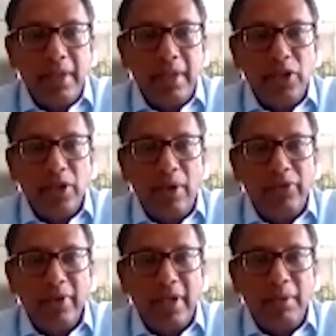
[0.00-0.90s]
You should
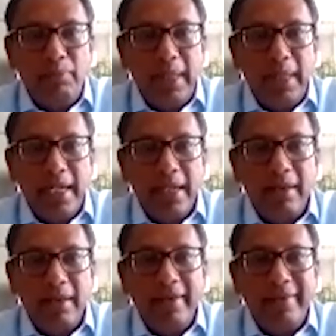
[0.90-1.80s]
also complete
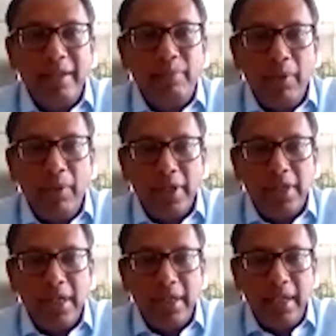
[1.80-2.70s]
a lasting power of
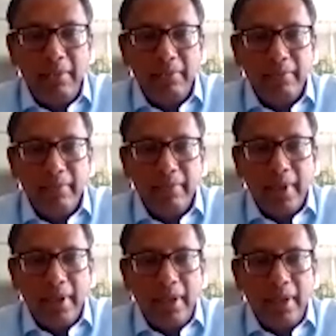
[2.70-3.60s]
attorney,
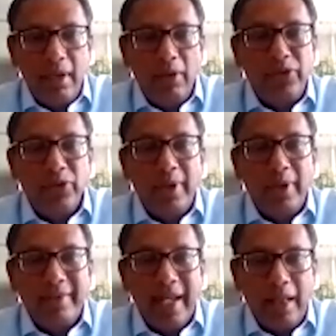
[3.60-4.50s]
also known
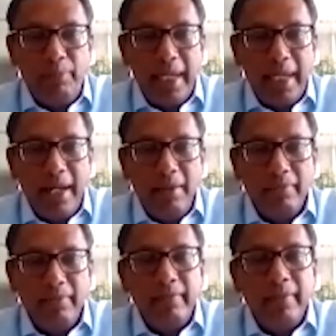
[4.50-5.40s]
as an LPA.
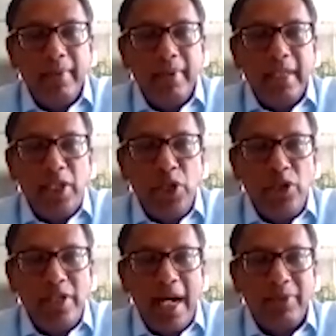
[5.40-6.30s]
There are
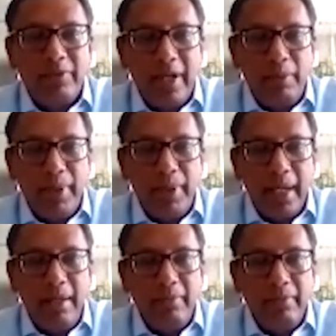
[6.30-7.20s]
two types of
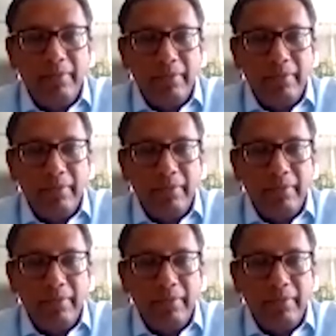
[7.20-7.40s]
LPA.